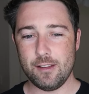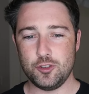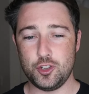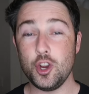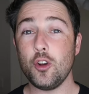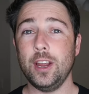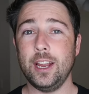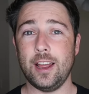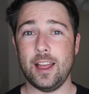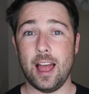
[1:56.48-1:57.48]

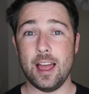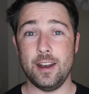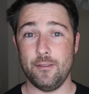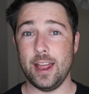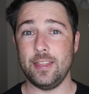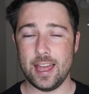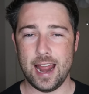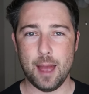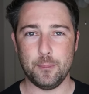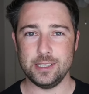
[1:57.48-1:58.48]
during an event that
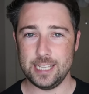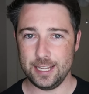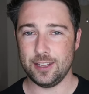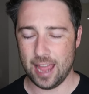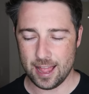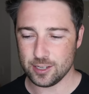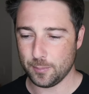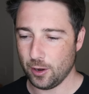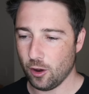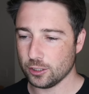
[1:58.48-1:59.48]
happens, he ends
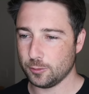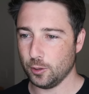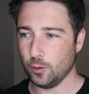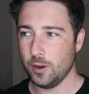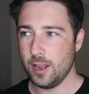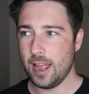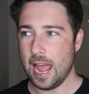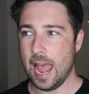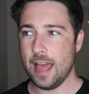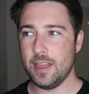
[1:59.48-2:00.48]
up in hospital,
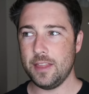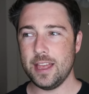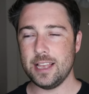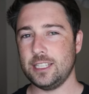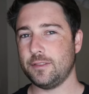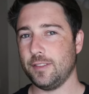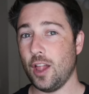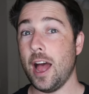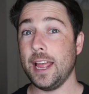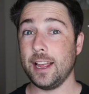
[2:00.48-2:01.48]
and then this
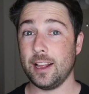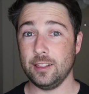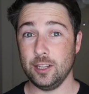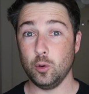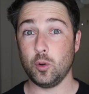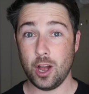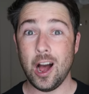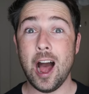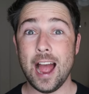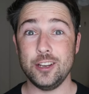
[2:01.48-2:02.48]
flying little
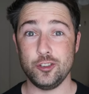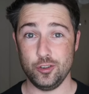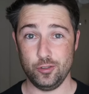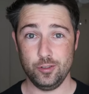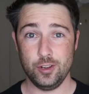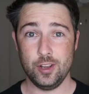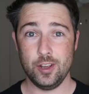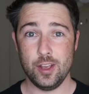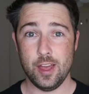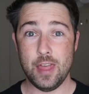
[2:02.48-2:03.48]
Kaiju
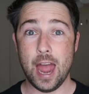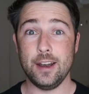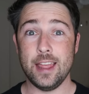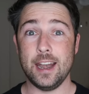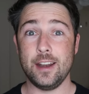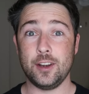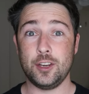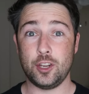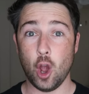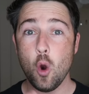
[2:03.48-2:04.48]
that then
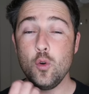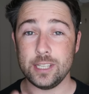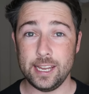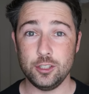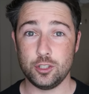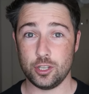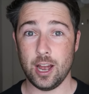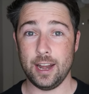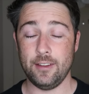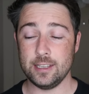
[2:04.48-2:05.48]
goes
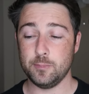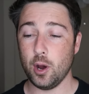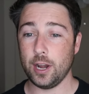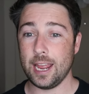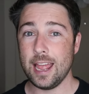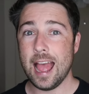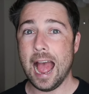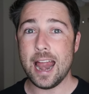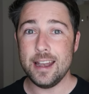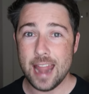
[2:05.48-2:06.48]
inside his body,
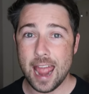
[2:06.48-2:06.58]
and